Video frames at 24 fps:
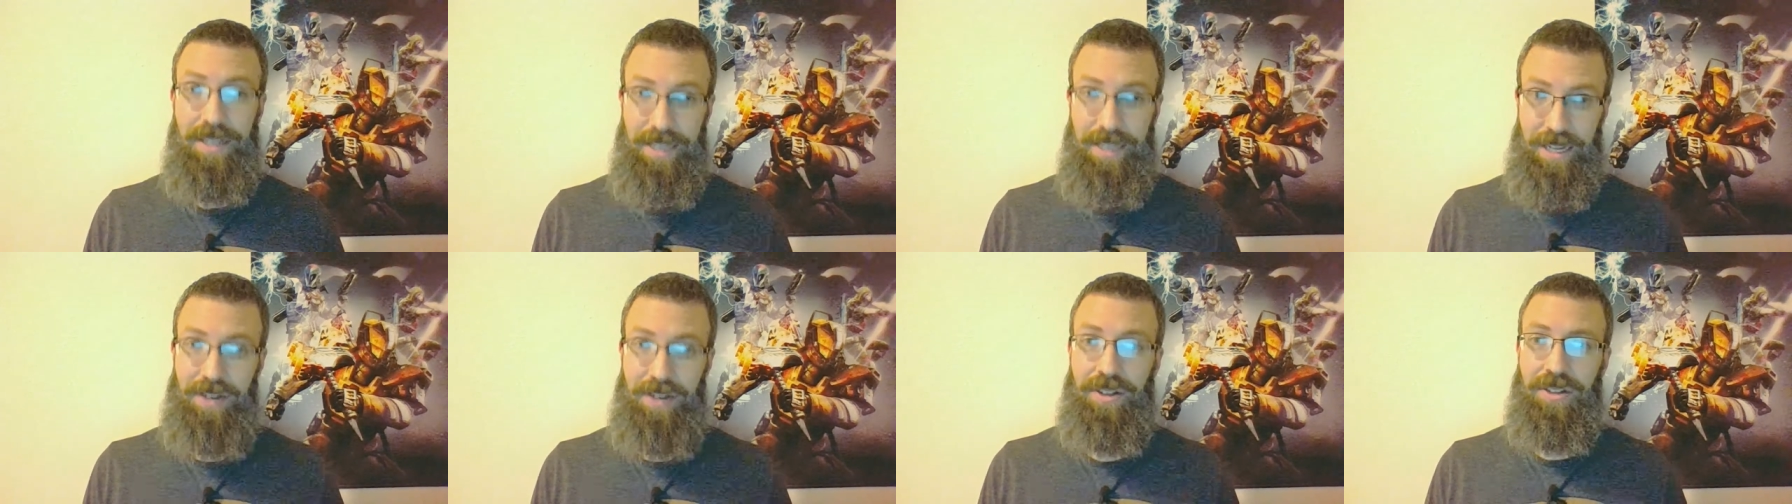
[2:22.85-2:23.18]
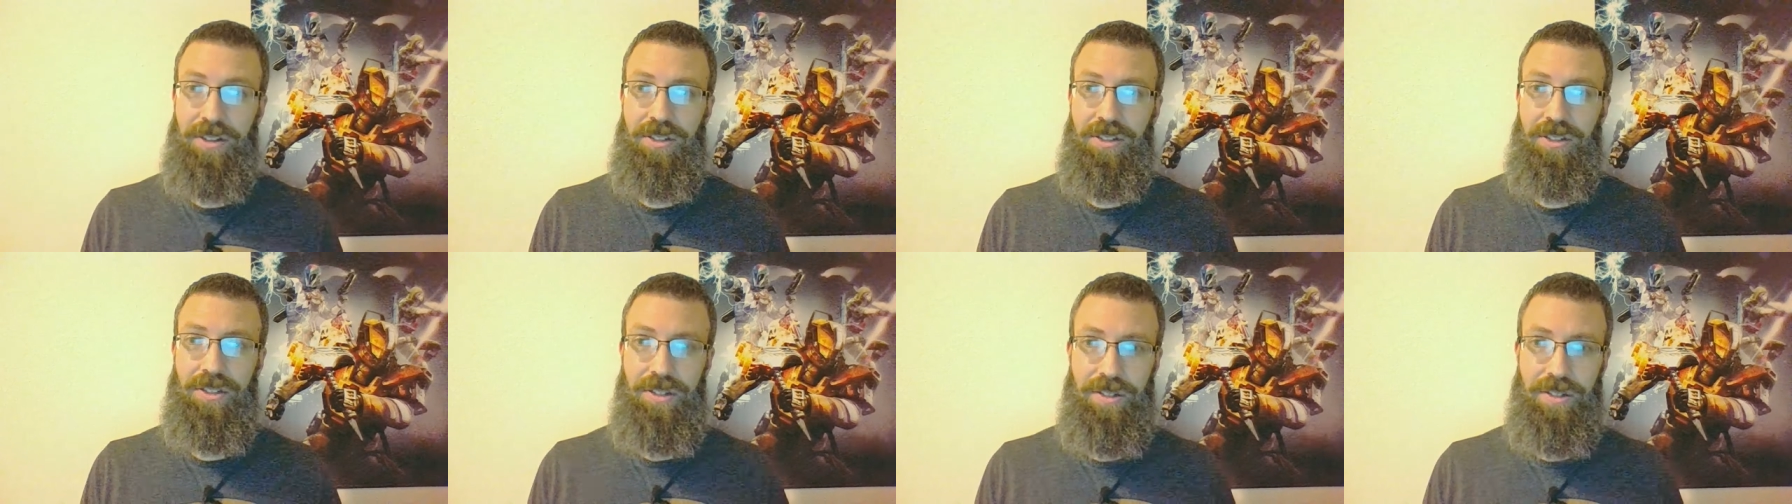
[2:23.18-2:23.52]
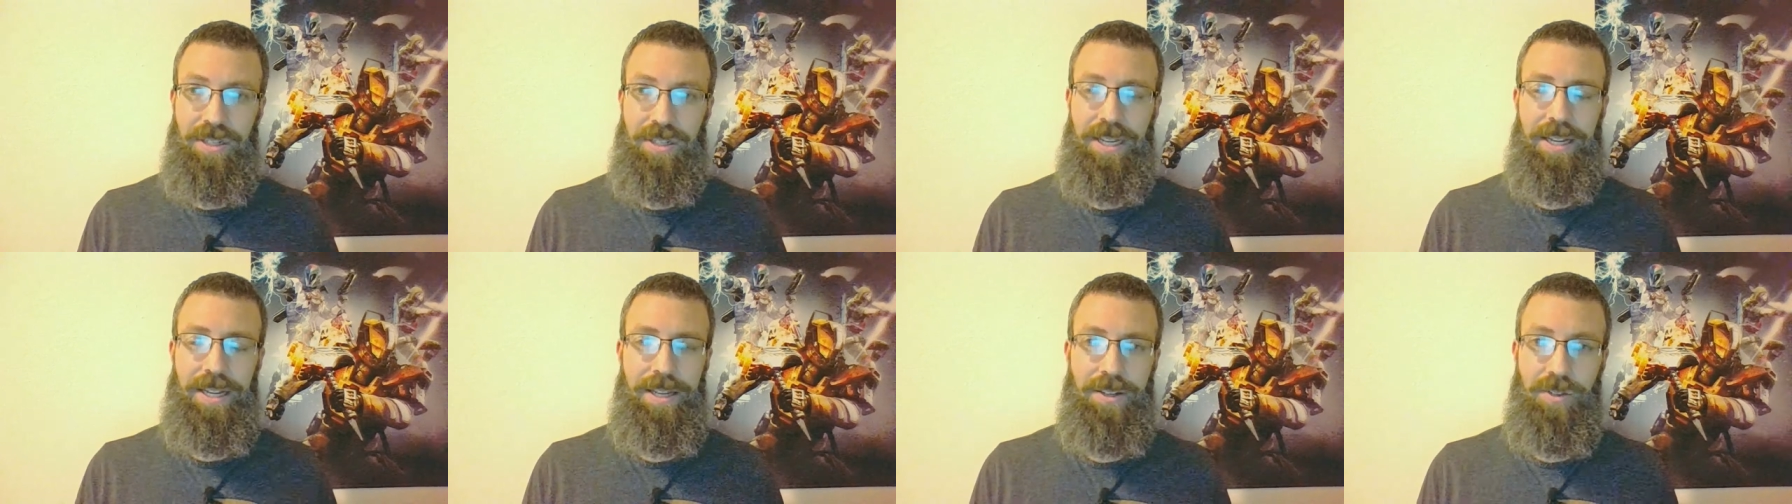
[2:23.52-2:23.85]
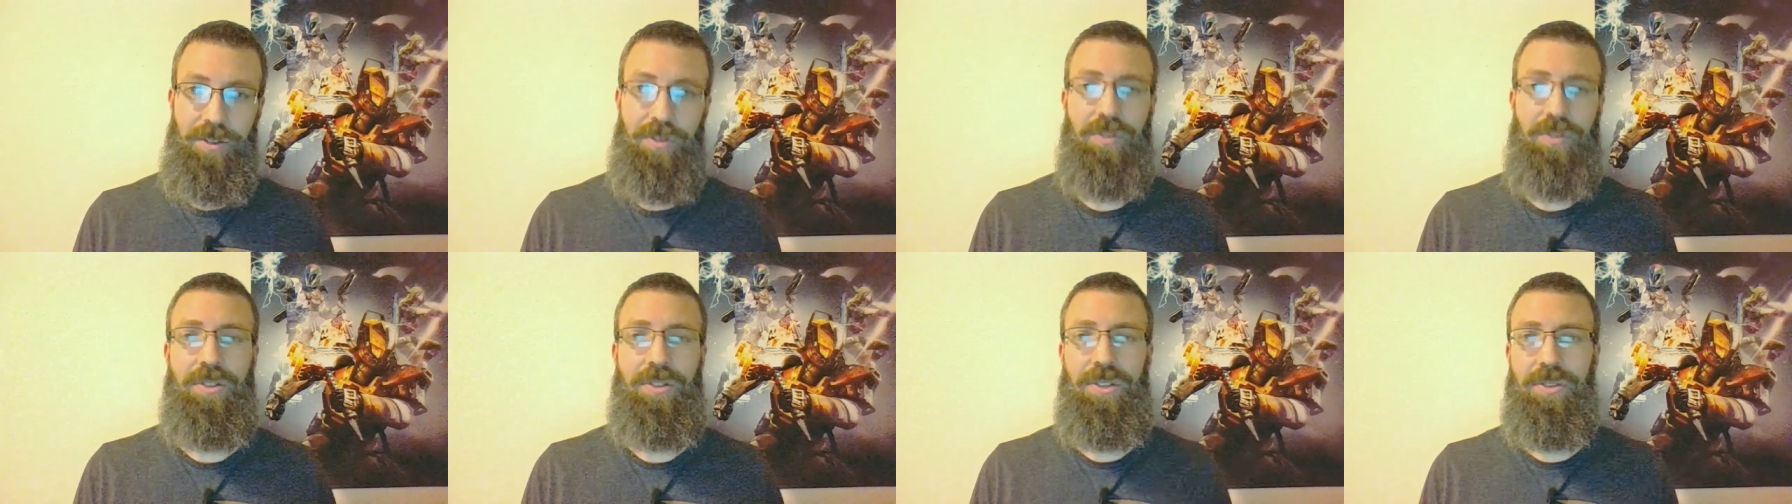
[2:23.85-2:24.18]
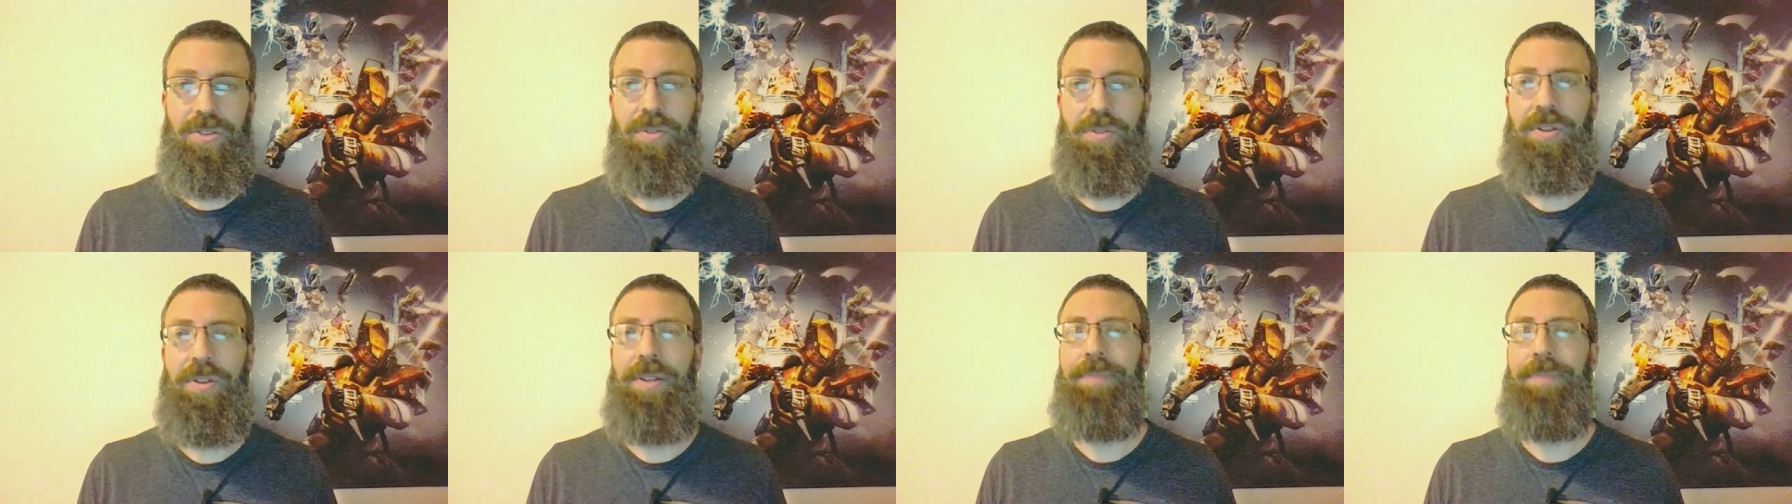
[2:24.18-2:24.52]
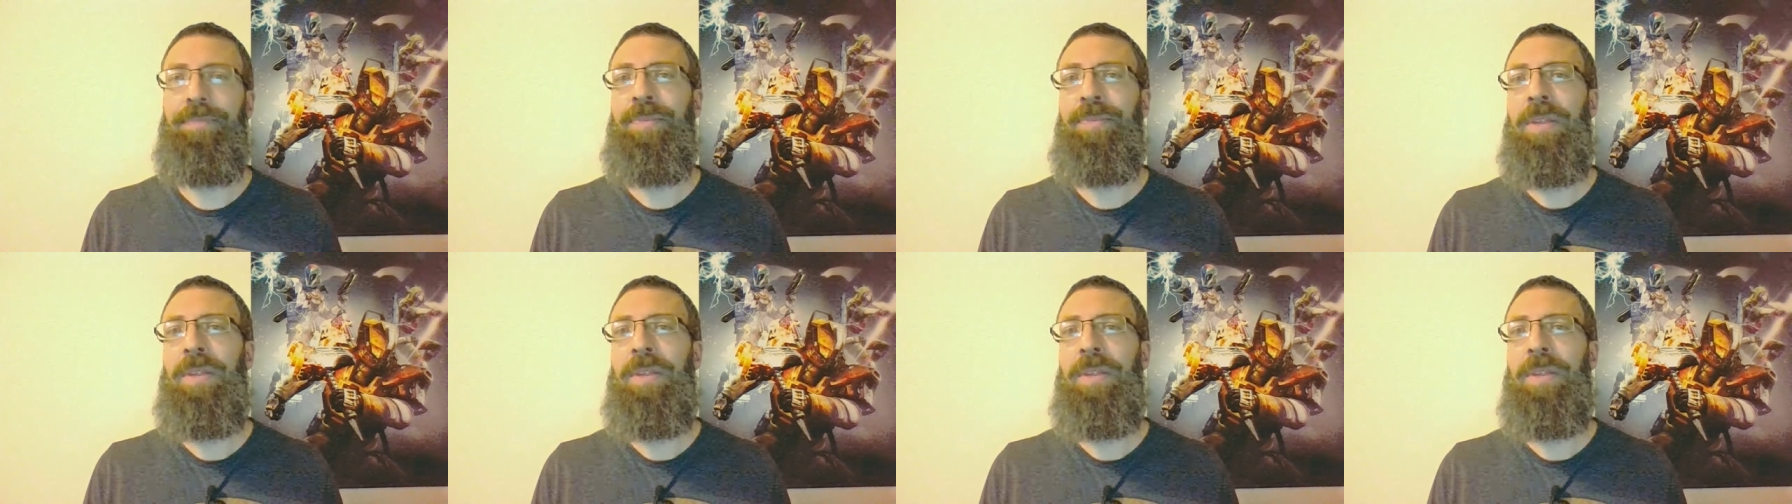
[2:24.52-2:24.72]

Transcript: character in your story.